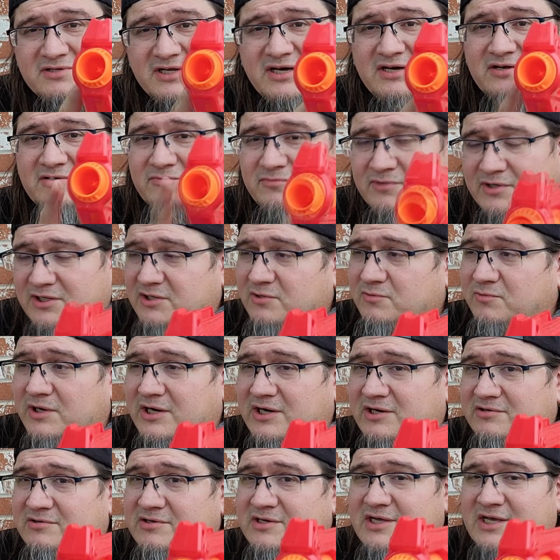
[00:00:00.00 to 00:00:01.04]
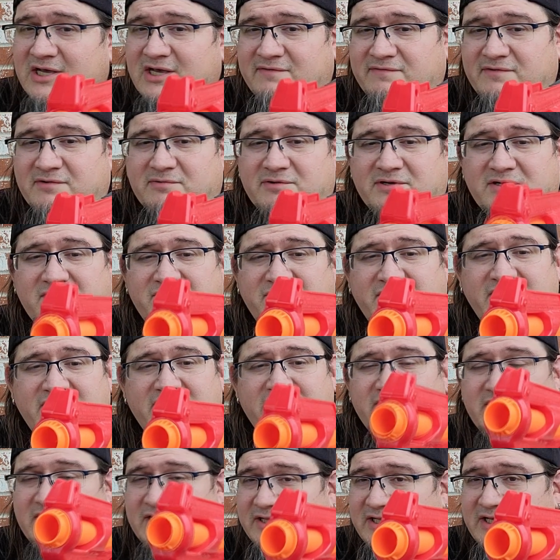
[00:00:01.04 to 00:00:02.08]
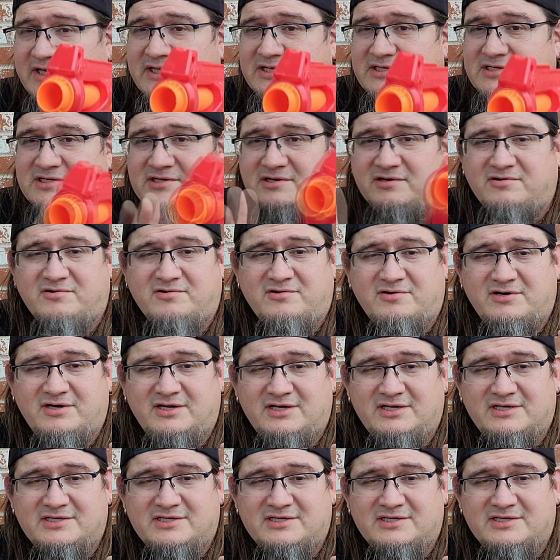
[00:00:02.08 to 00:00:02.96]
down really well if you want to fire elites or